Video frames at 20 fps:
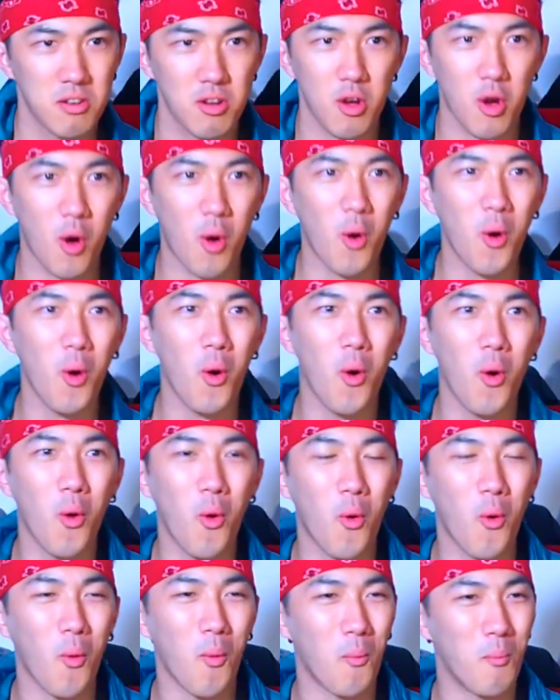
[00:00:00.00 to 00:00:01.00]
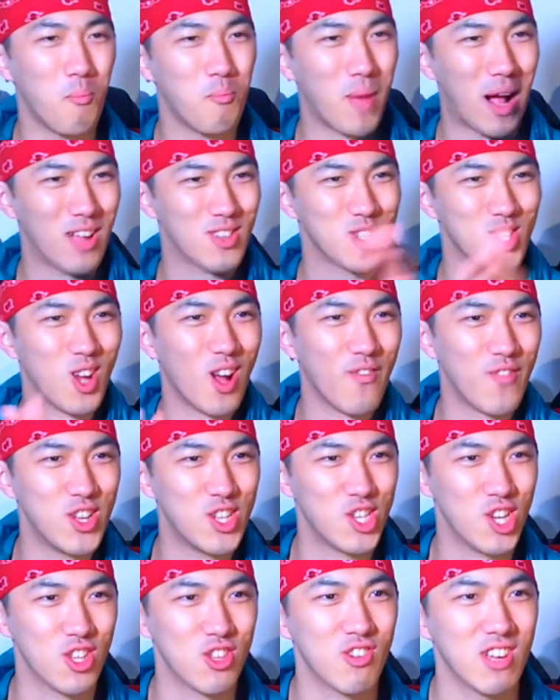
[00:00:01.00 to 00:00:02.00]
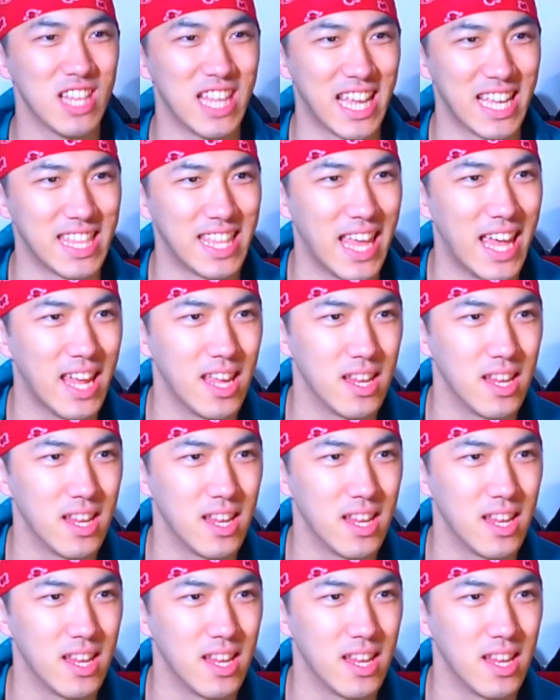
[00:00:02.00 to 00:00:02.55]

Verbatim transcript: Oh, bouncing off each other. I like that.